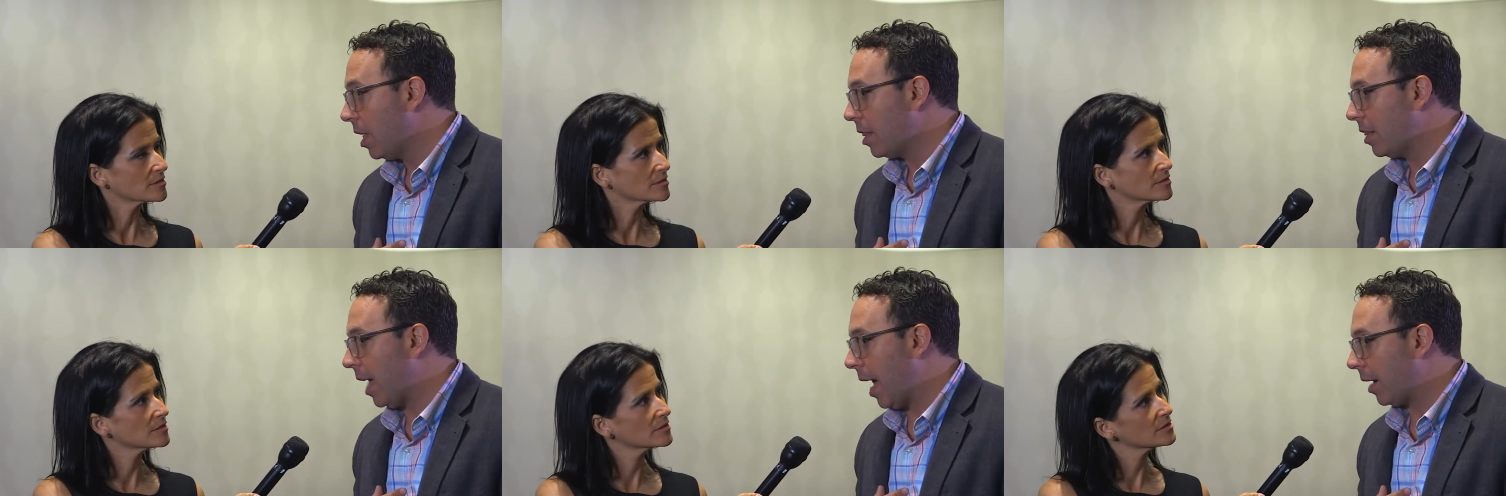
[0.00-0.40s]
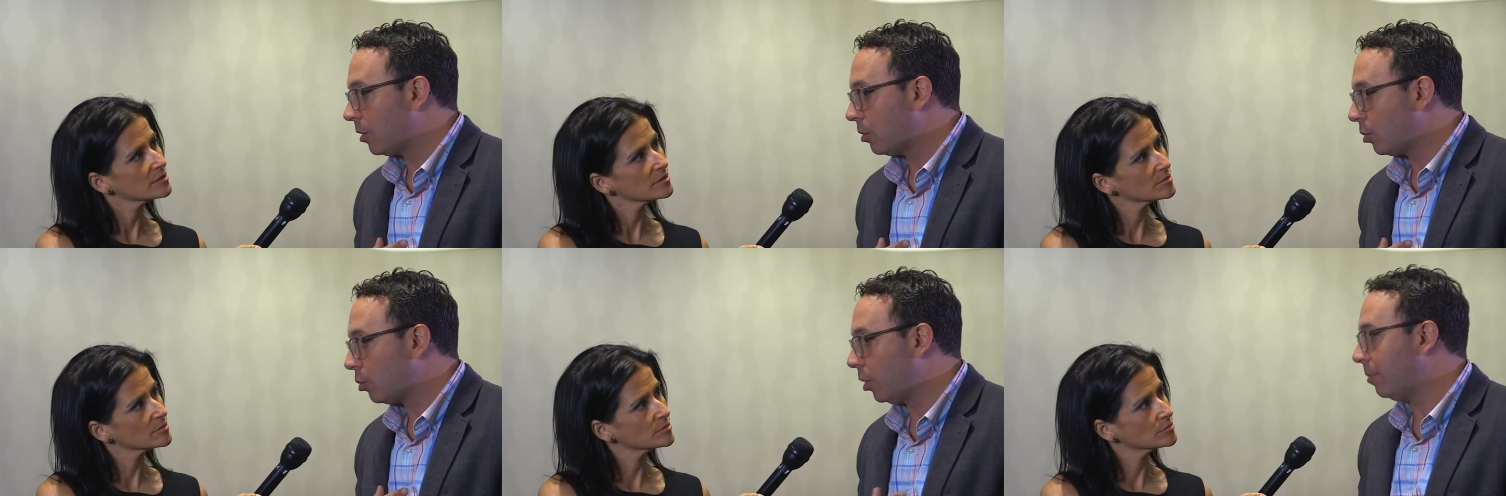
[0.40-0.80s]

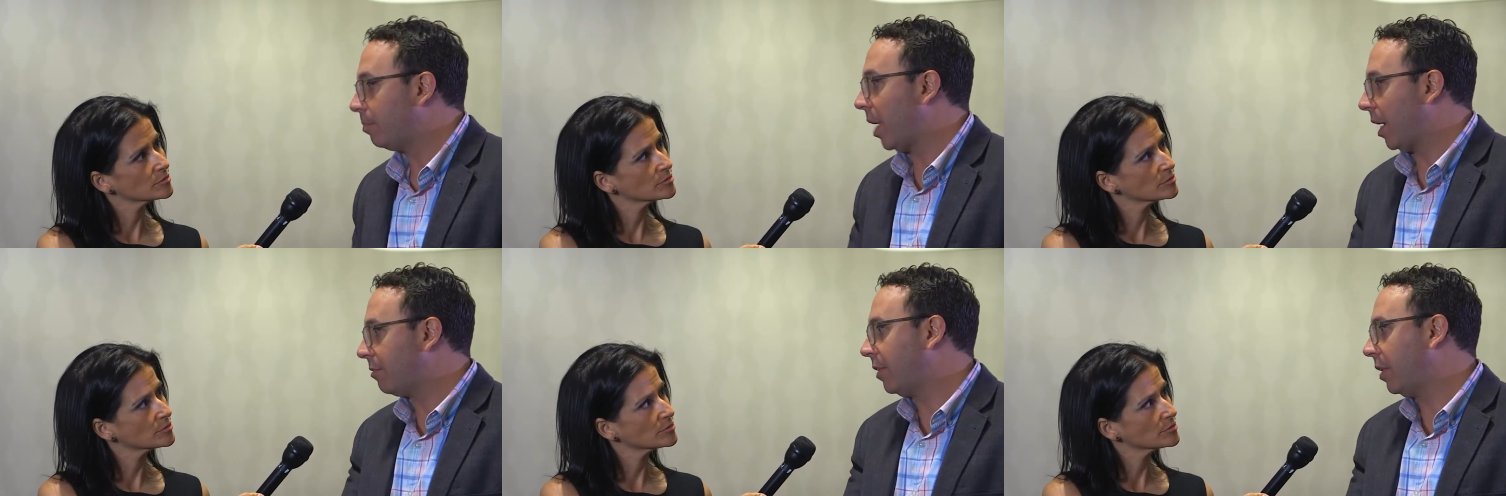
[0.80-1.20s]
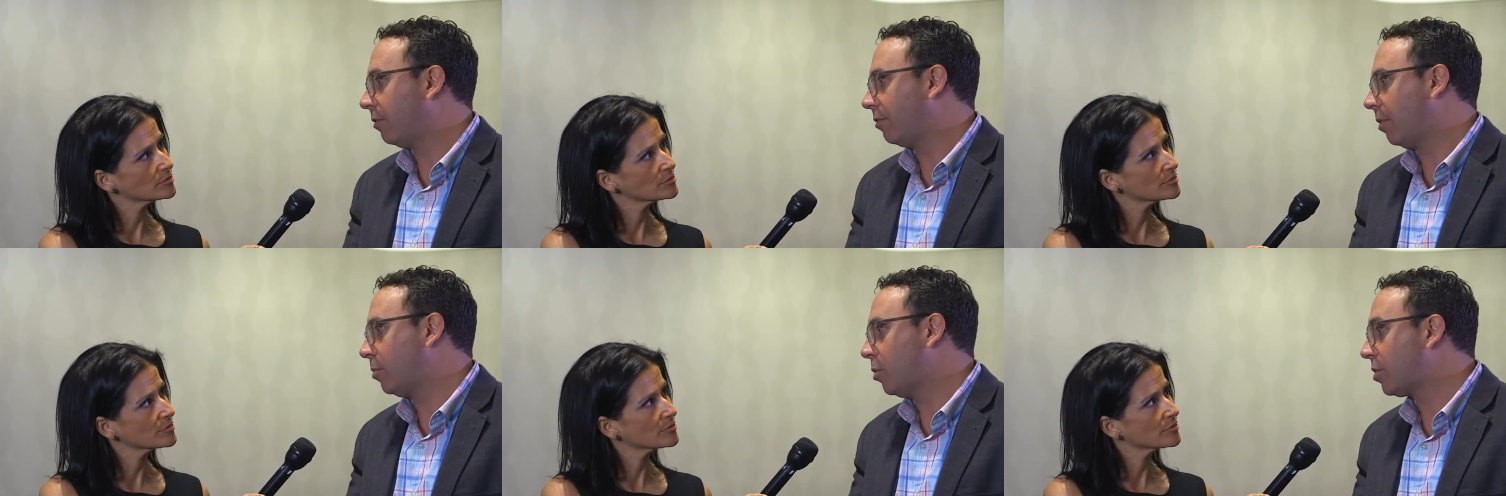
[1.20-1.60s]
Speaker 1: that couldn't benefit
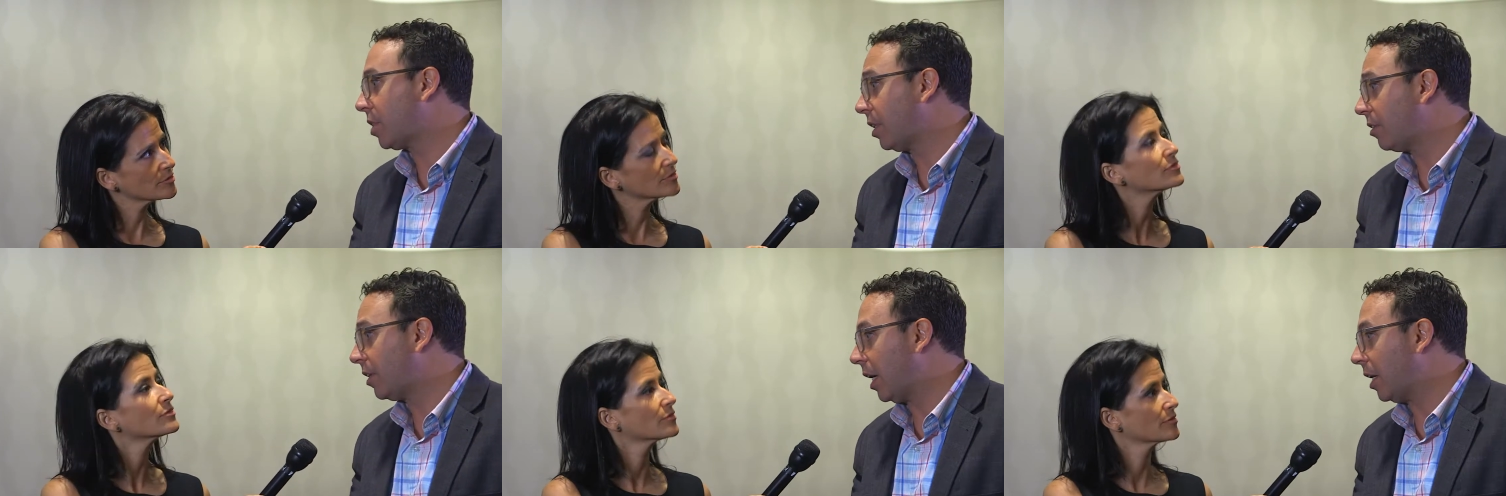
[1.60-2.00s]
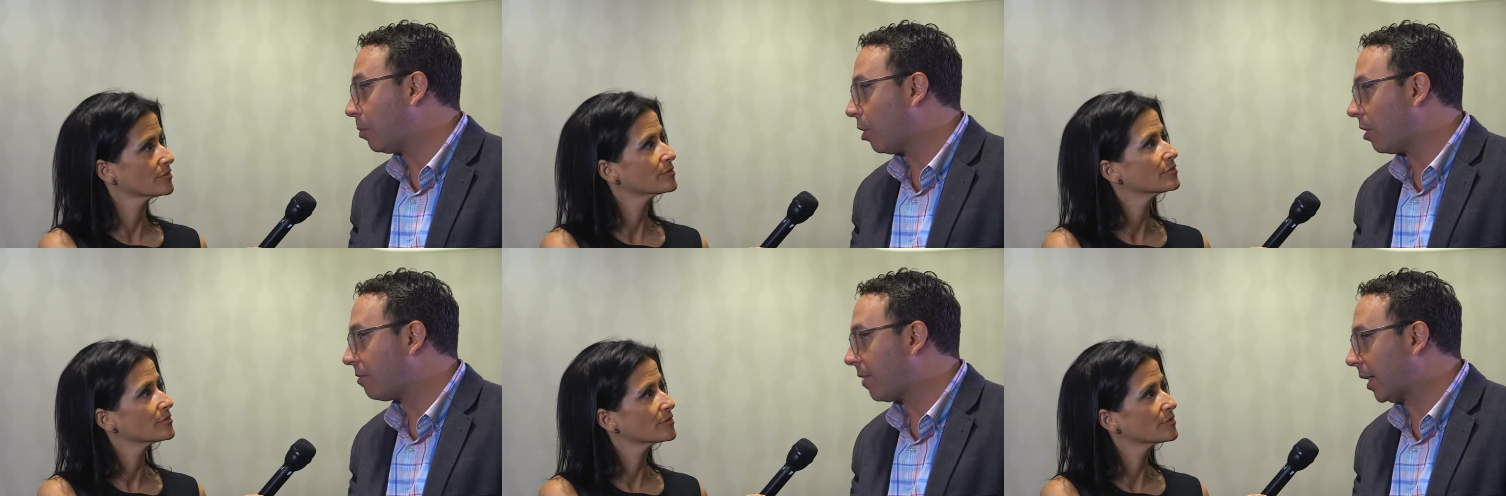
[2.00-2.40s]
from using their data
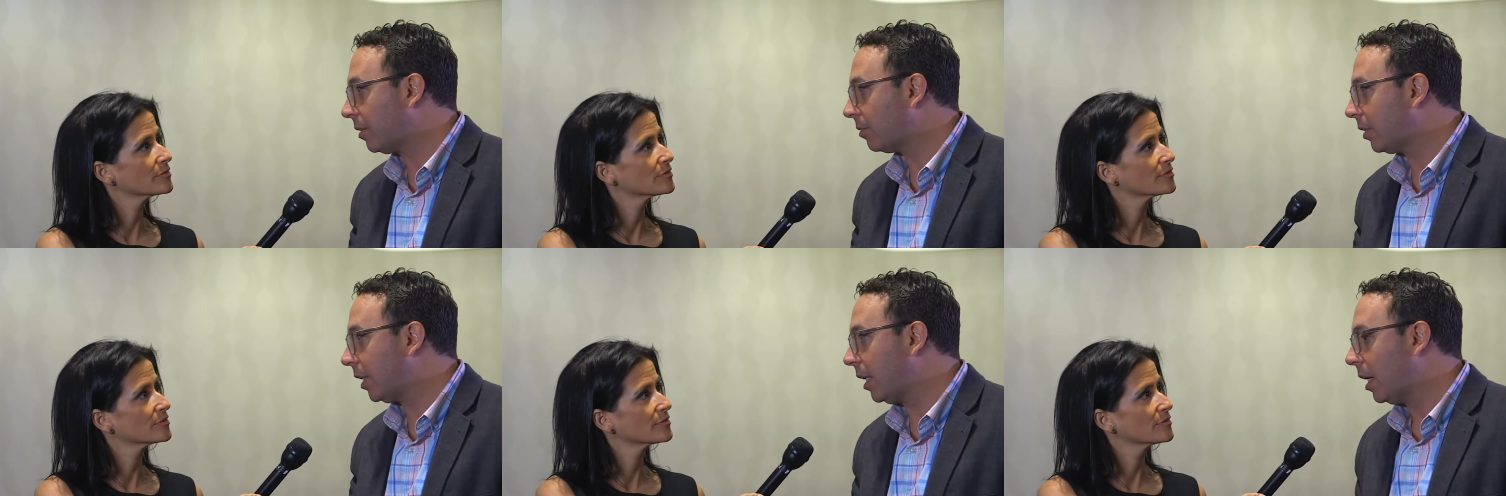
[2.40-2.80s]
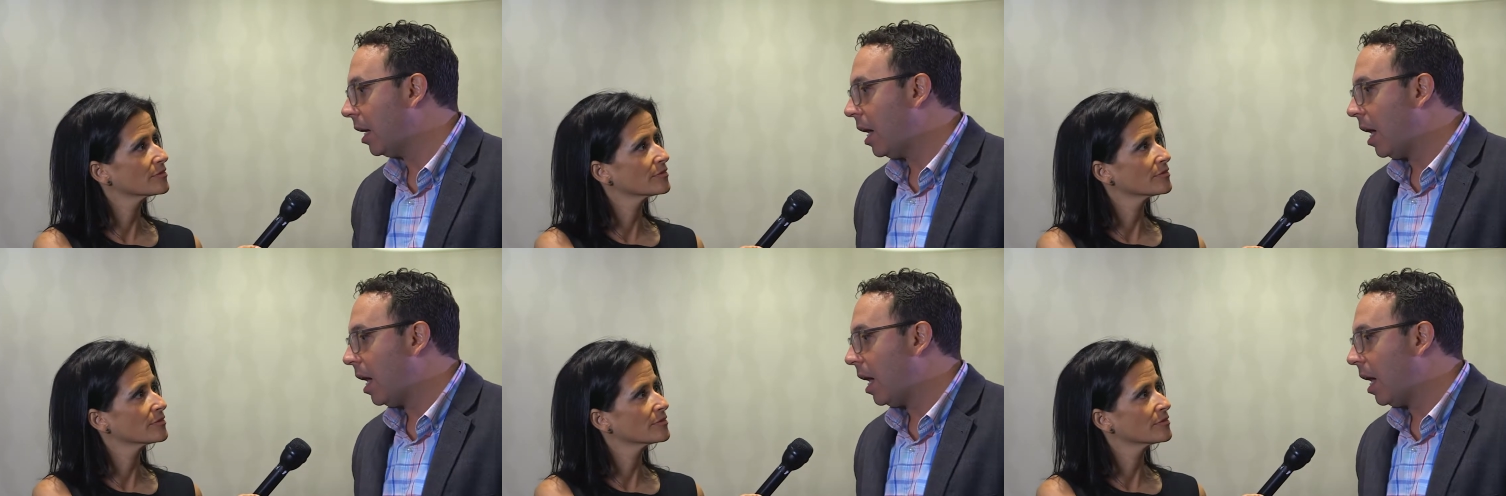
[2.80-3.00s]
more effectively.